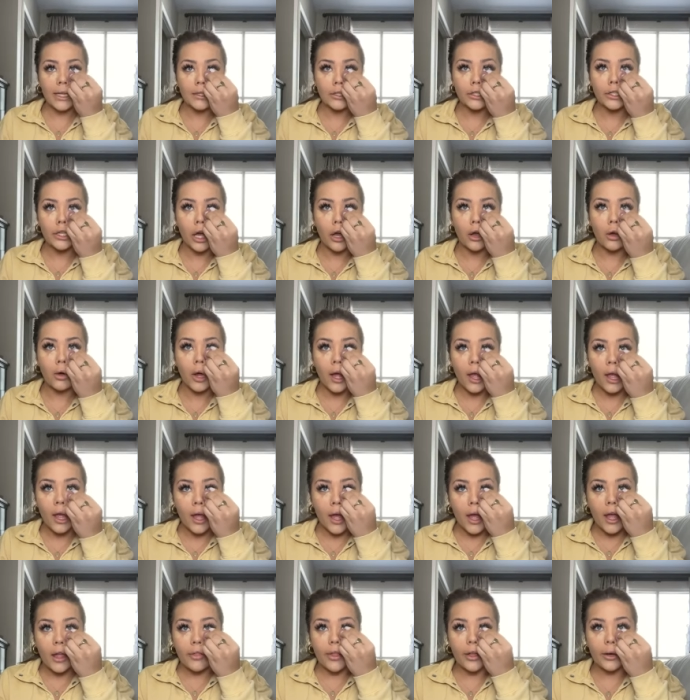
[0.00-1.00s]
and so
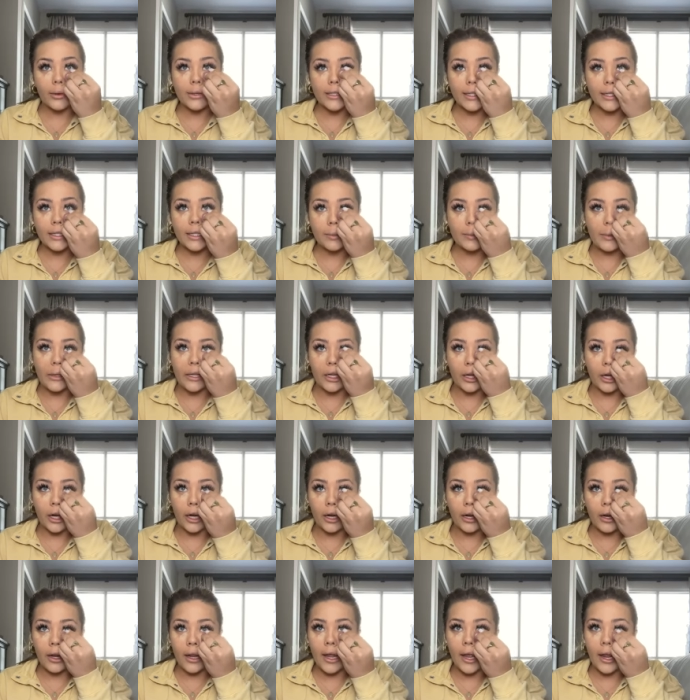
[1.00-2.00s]
there was a
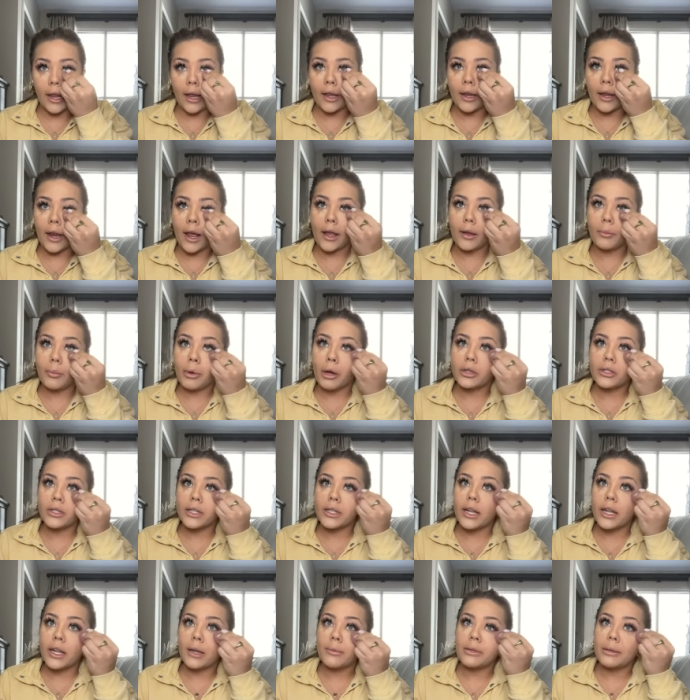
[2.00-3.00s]
speaker and I
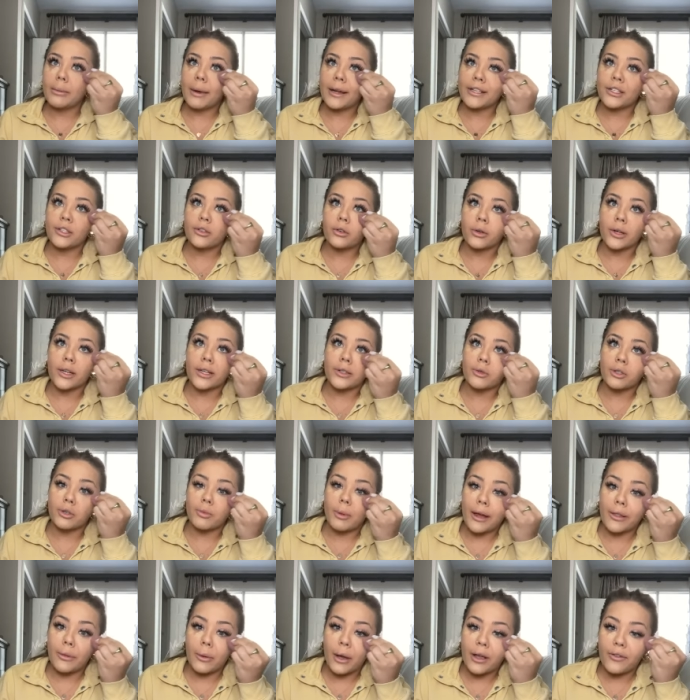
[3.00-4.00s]
posted him to my stories, which
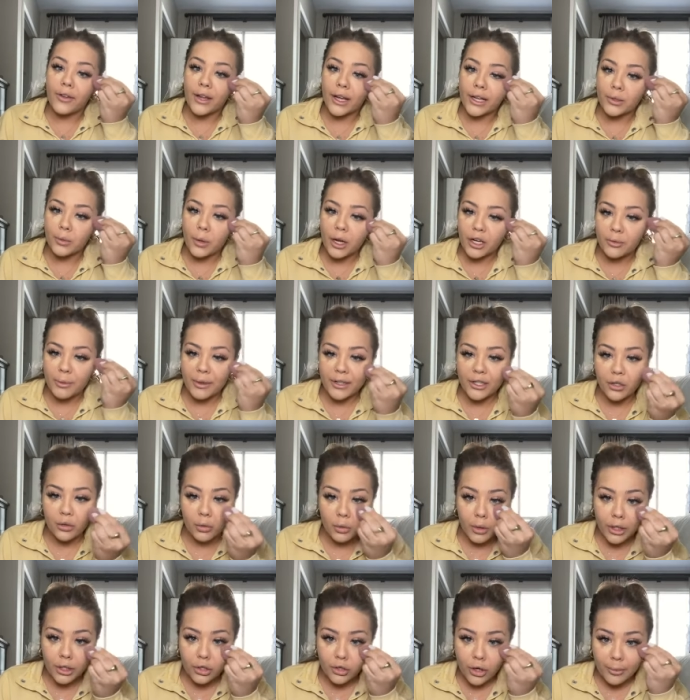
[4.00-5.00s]
by the way, if you guys watch my
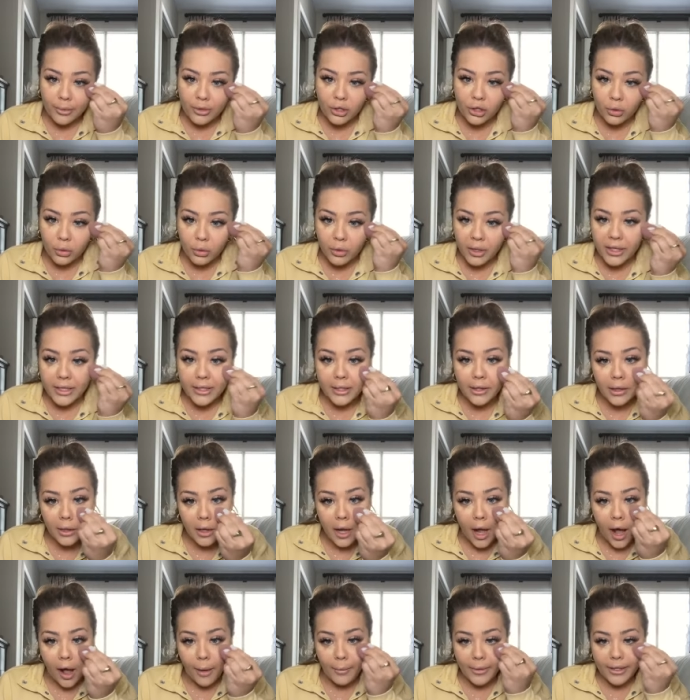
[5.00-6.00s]
stories, drop stories in the
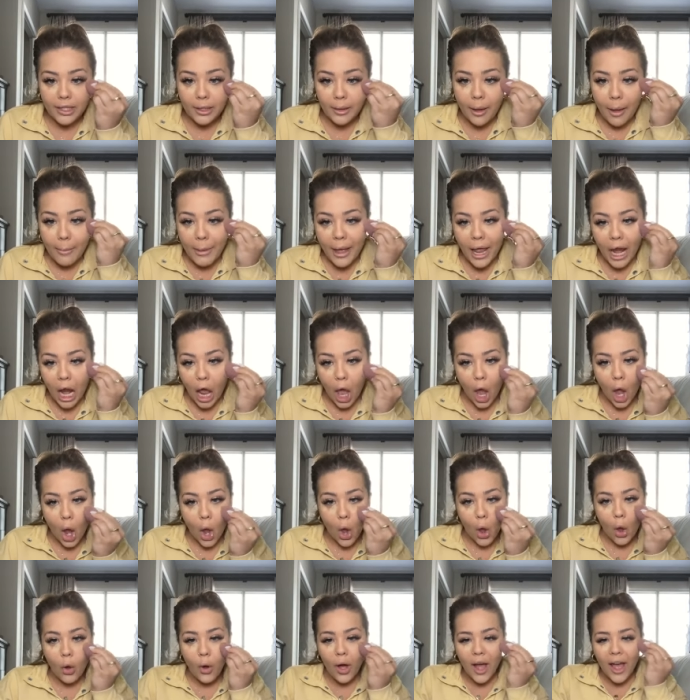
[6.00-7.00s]
comments
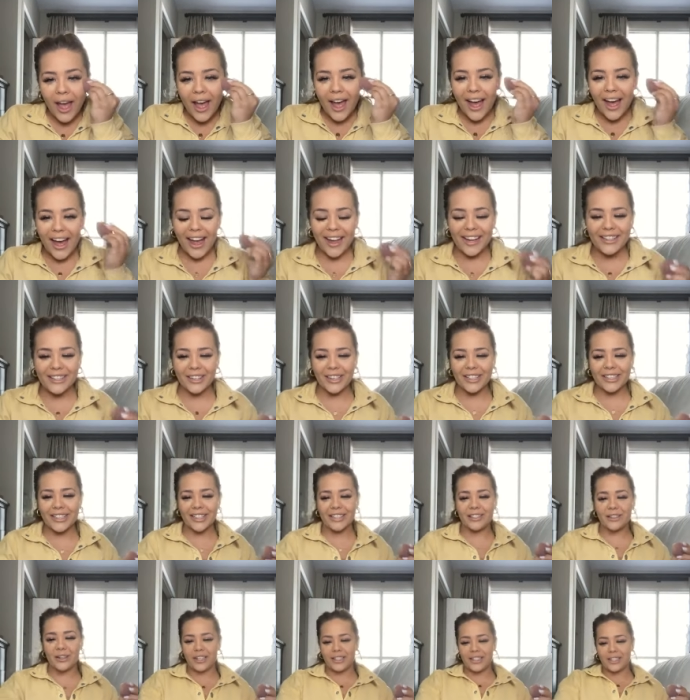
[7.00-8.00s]
below. Hi,
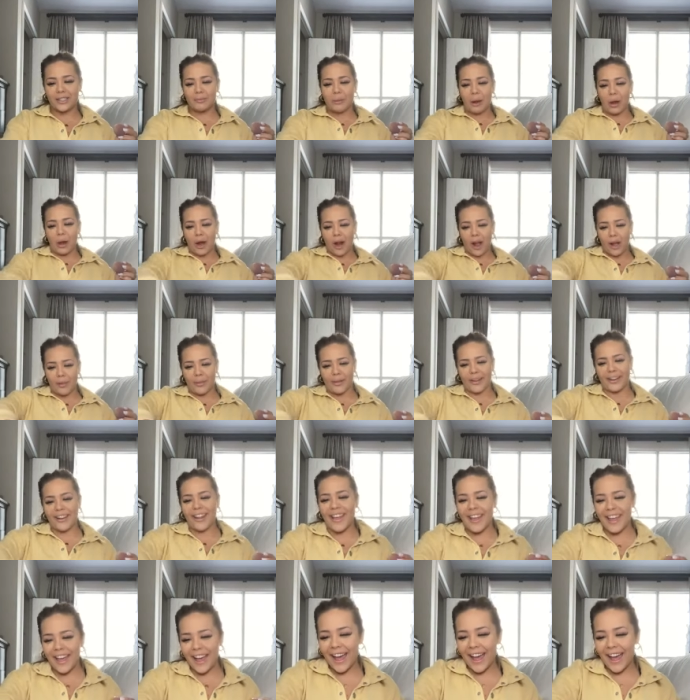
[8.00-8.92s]
Tracy. Tracy's bar hopping.